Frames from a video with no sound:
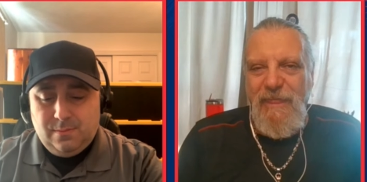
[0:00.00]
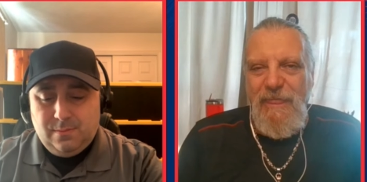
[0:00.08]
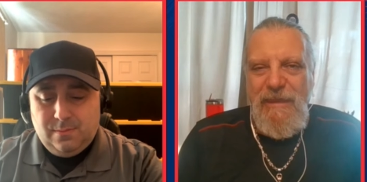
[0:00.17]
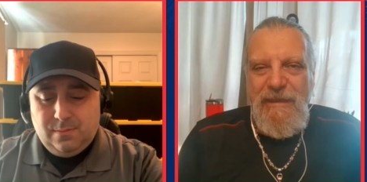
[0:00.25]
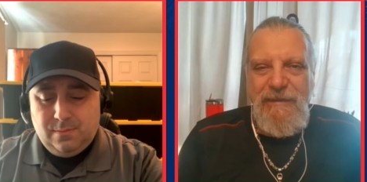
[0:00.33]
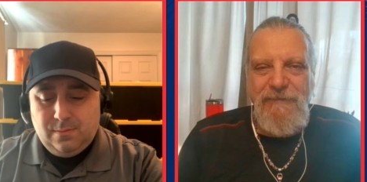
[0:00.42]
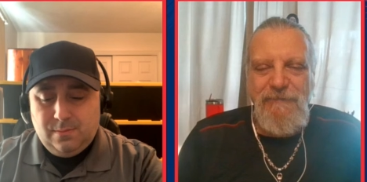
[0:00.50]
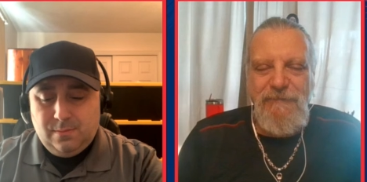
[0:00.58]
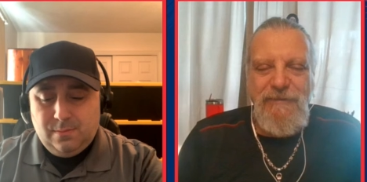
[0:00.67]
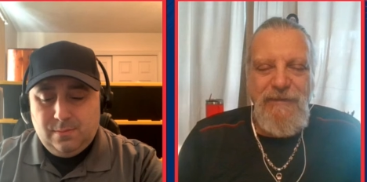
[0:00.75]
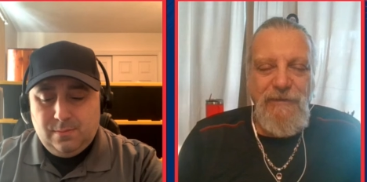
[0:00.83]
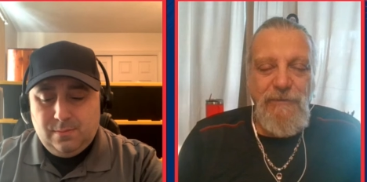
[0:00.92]
Speaker 1: And
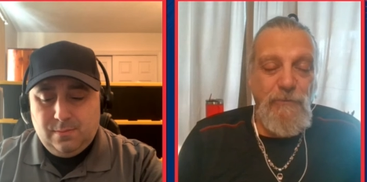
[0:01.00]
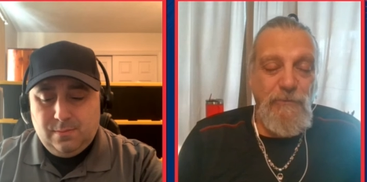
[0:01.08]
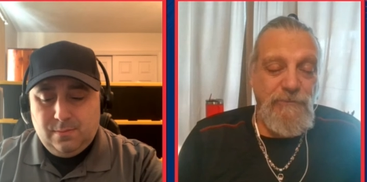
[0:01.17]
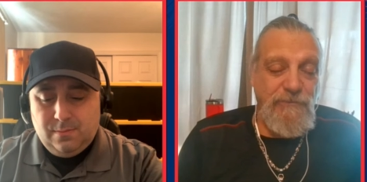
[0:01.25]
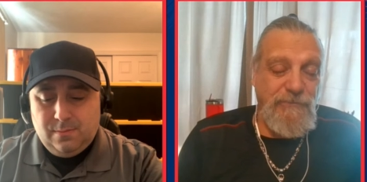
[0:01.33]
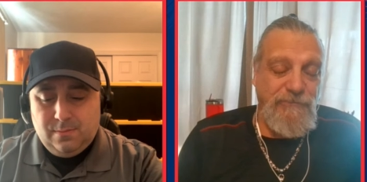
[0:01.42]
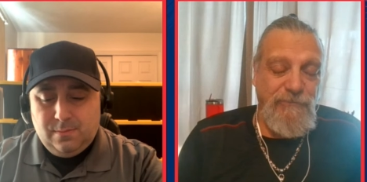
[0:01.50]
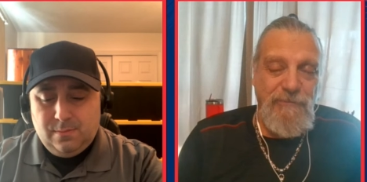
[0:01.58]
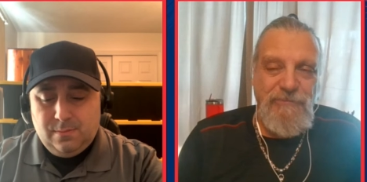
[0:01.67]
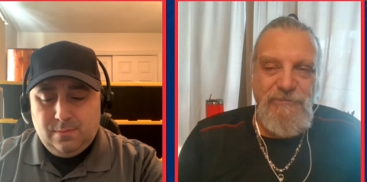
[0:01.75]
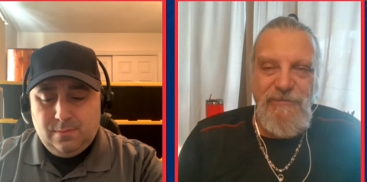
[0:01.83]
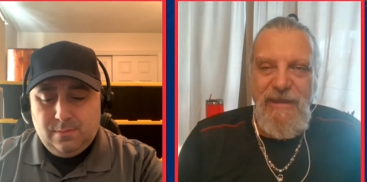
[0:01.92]
the other was a
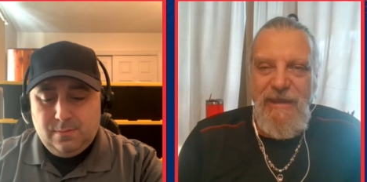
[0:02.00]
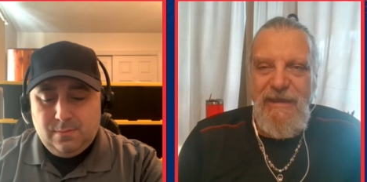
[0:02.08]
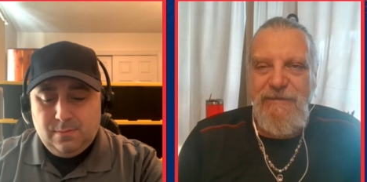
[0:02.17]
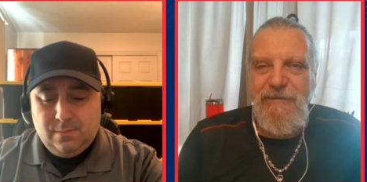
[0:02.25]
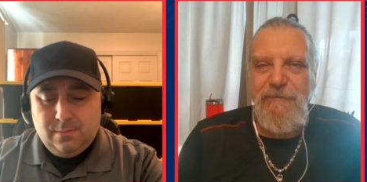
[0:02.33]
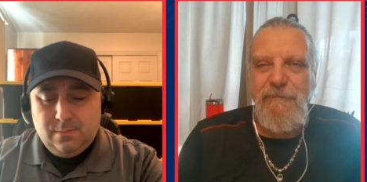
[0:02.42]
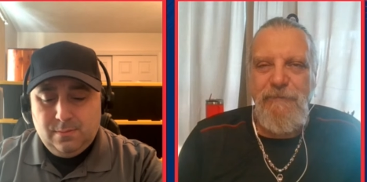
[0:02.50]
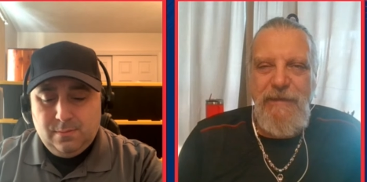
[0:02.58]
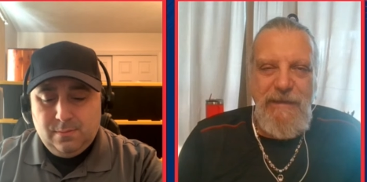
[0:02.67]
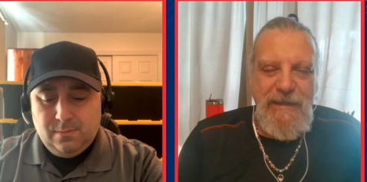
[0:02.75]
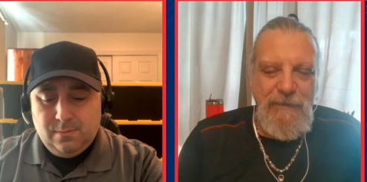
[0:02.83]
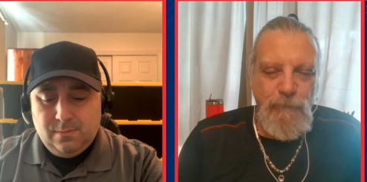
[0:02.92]
strip sack.
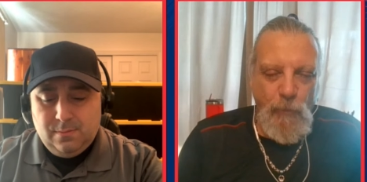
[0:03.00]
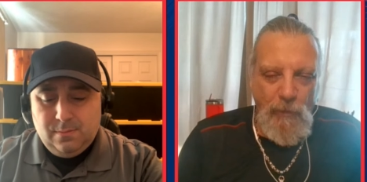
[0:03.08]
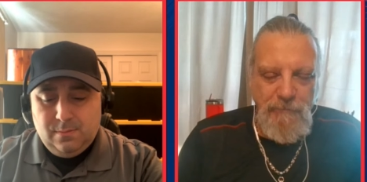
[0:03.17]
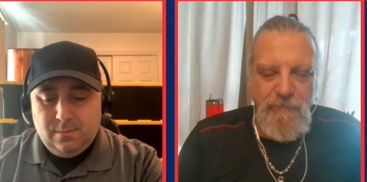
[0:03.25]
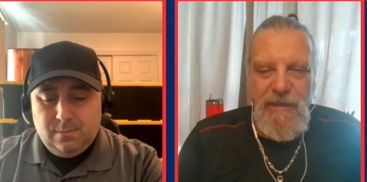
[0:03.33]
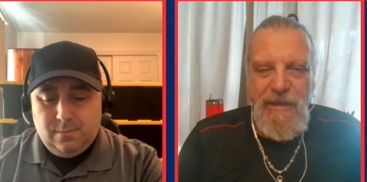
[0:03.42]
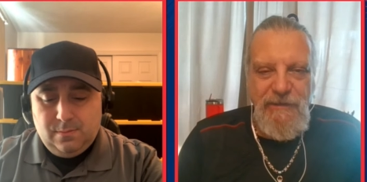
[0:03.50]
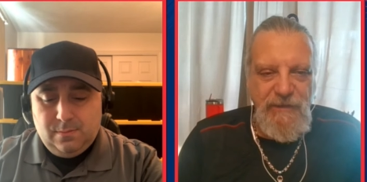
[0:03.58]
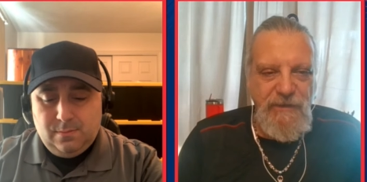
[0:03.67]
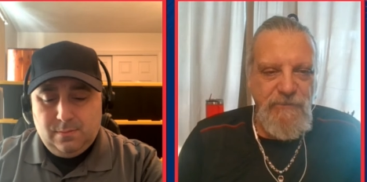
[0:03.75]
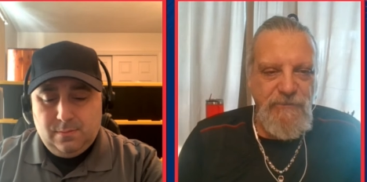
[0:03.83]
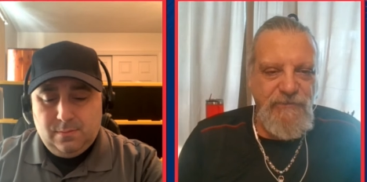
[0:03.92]
He had one bad
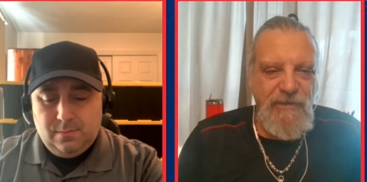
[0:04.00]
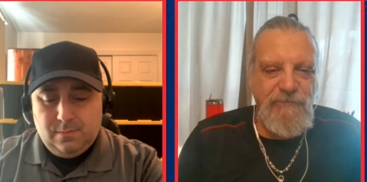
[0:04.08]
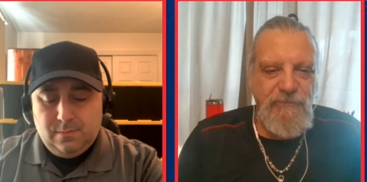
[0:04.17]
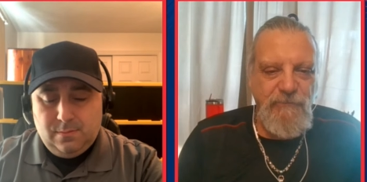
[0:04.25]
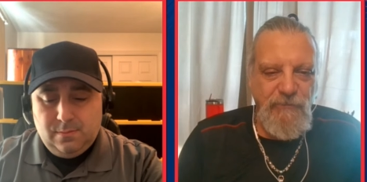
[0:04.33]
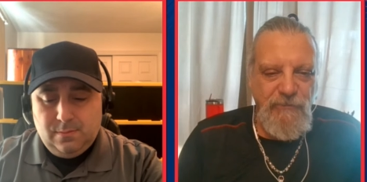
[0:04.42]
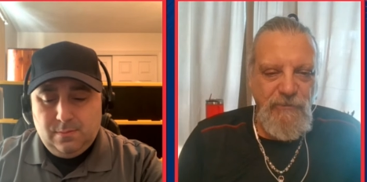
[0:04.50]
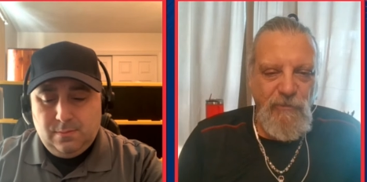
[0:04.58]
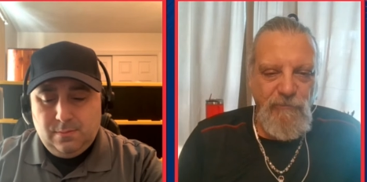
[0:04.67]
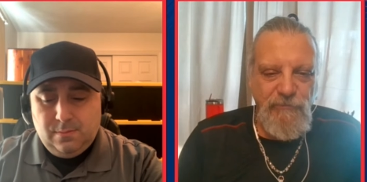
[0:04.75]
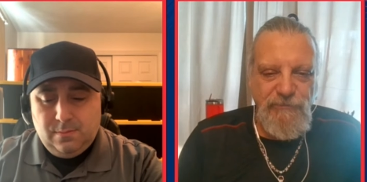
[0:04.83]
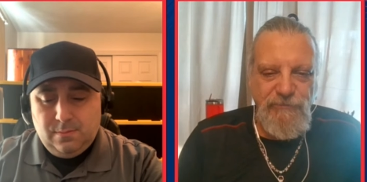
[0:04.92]
interception where he
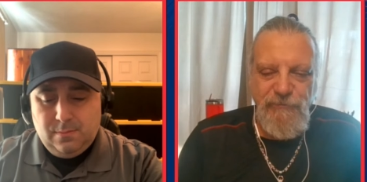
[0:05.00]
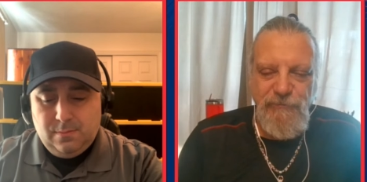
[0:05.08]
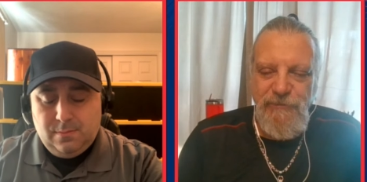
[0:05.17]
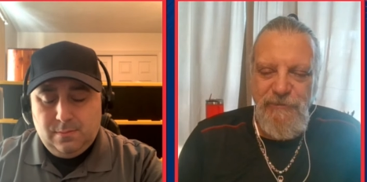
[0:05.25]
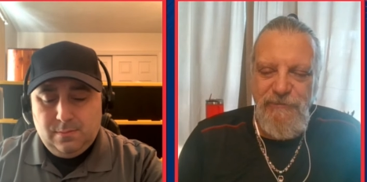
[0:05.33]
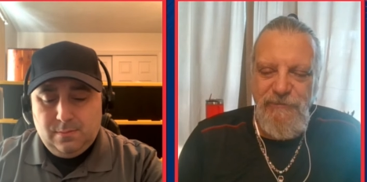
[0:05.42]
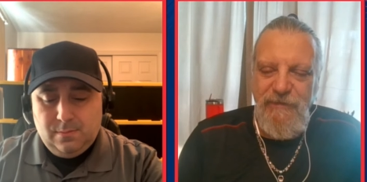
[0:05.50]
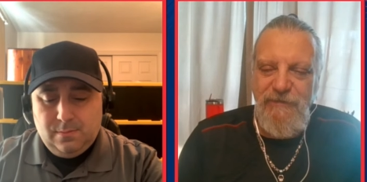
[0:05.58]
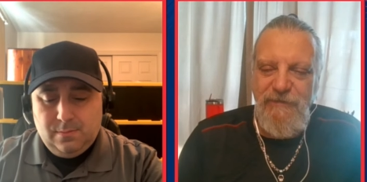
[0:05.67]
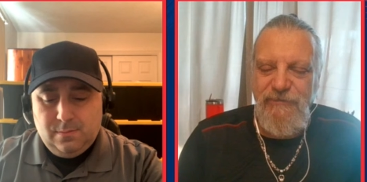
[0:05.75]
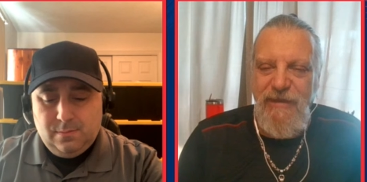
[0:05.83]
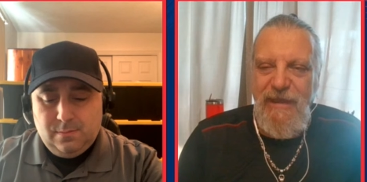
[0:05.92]
overthrew his
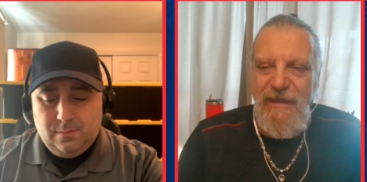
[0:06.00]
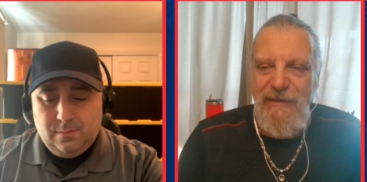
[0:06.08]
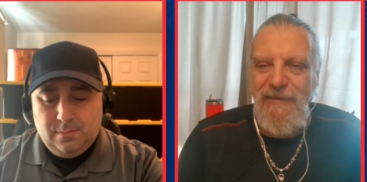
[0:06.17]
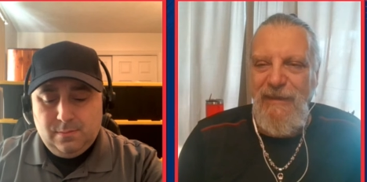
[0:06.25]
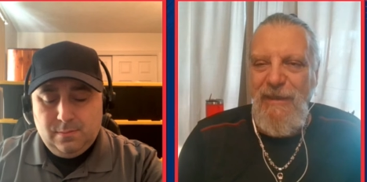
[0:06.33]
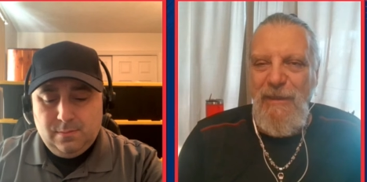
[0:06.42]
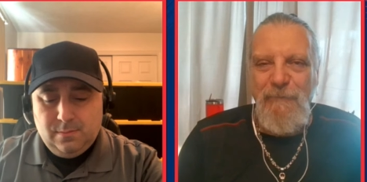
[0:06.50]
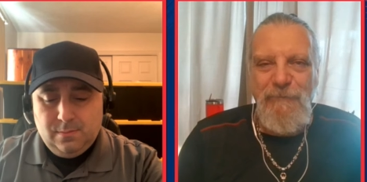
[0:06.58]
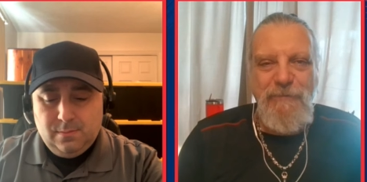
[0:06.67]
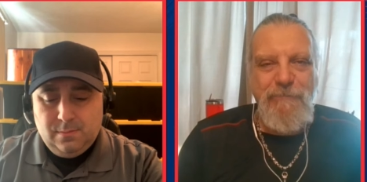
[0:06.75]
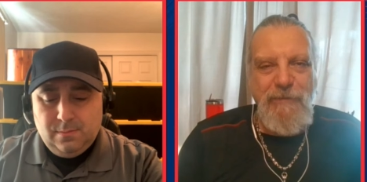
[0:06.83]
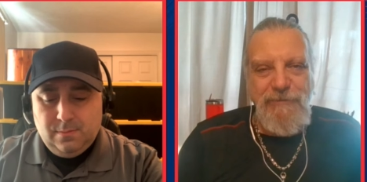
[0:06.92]
his guy.
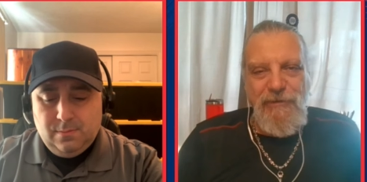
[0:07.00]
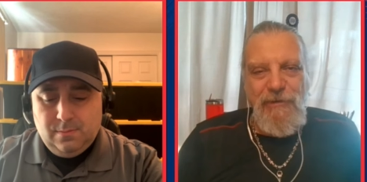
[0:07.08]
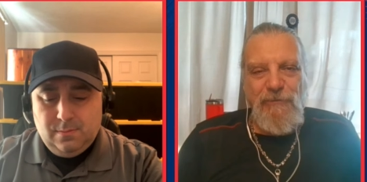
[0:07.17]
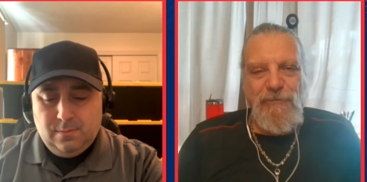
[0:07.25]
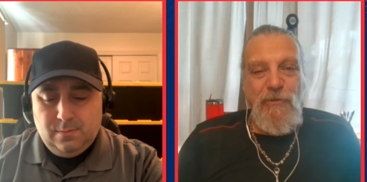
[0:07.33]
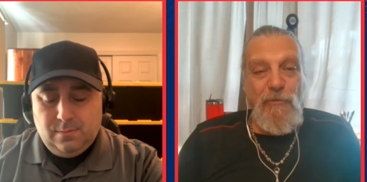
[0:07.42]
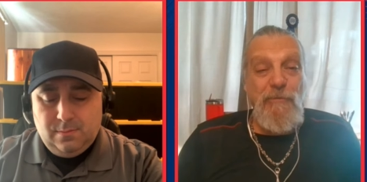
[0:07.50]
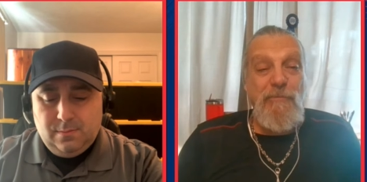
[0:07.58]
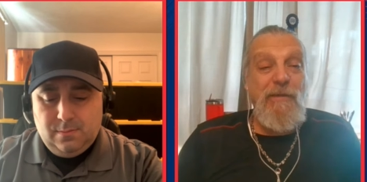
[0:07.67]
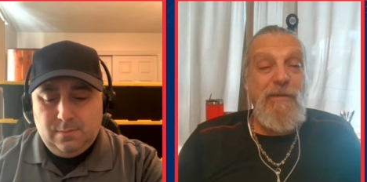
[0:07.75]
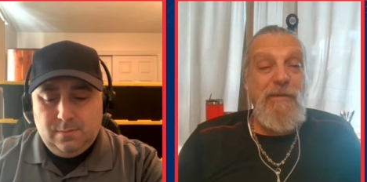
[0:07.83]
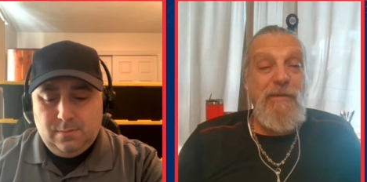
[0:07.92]
But, you know, going
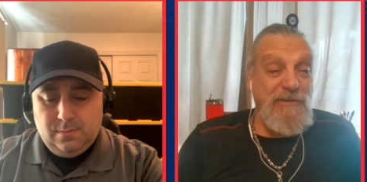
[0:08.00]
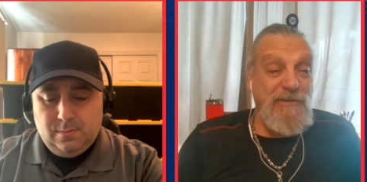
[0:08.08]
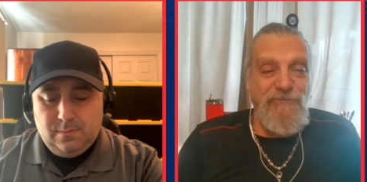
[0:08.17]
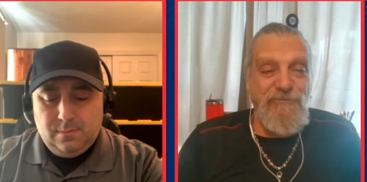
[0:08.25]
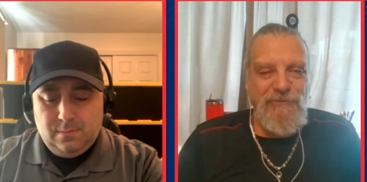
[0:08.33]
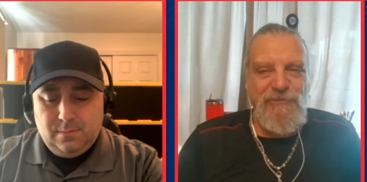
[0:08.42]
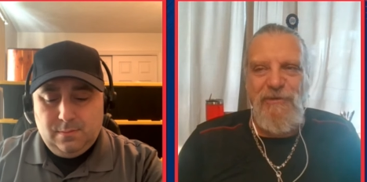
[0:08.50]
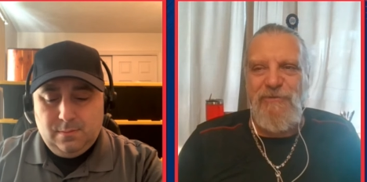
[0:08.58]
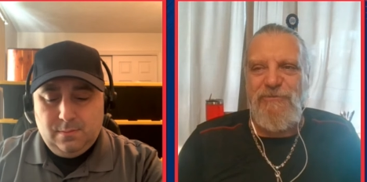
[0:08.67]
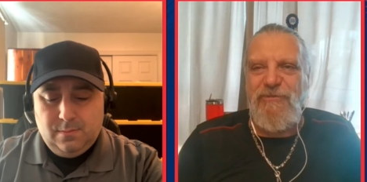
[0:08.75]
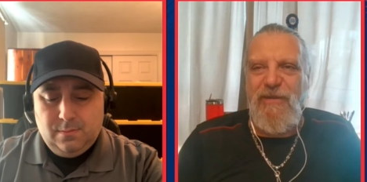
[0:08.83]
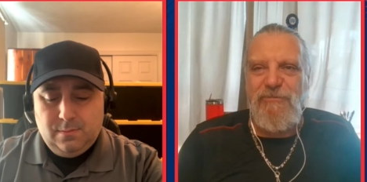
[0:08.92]
back to that first
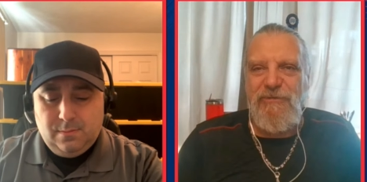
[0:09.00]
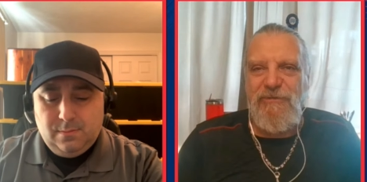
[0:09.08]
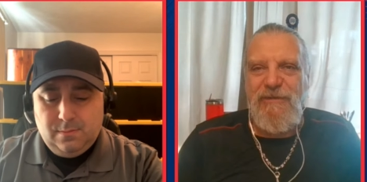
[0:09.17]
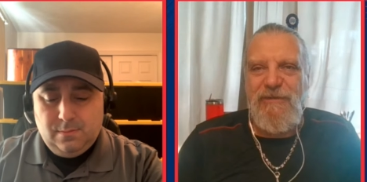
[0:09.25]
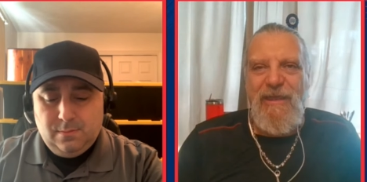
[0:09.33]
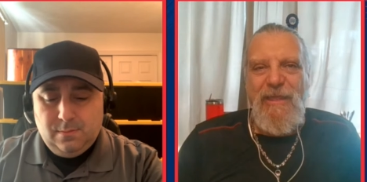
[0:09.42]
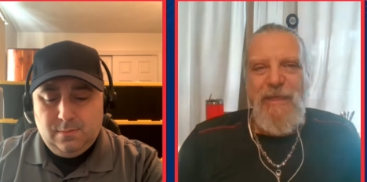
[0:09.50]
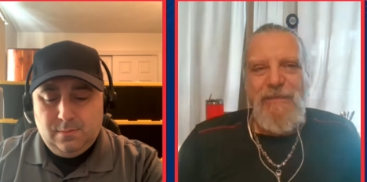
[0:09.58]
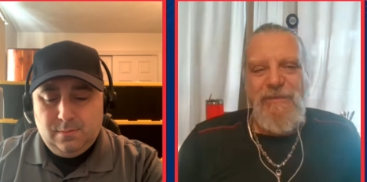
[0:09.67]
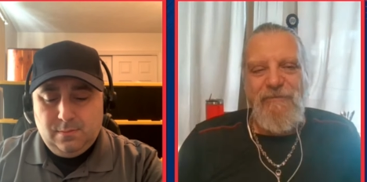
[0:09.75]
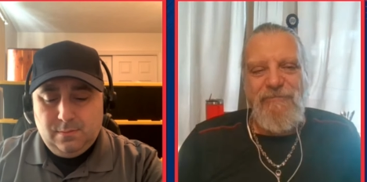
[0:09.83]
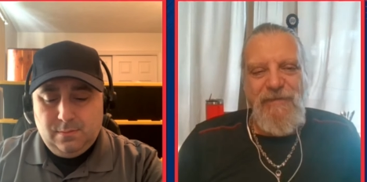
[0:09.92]
interception,
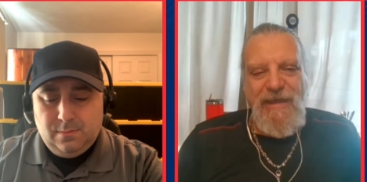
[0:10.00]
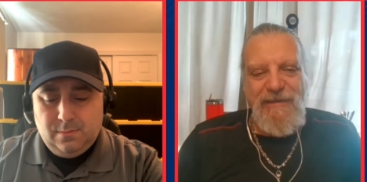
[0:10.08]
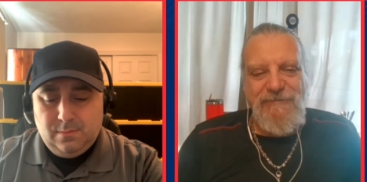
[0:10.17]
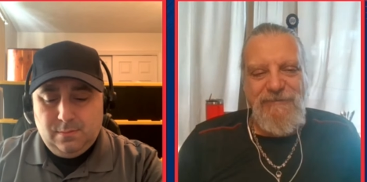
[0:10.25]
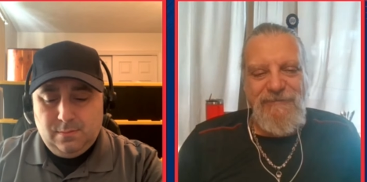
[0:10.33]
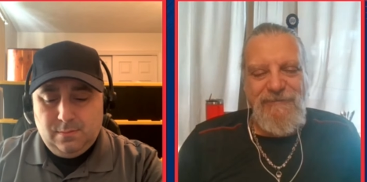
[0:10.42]
the fact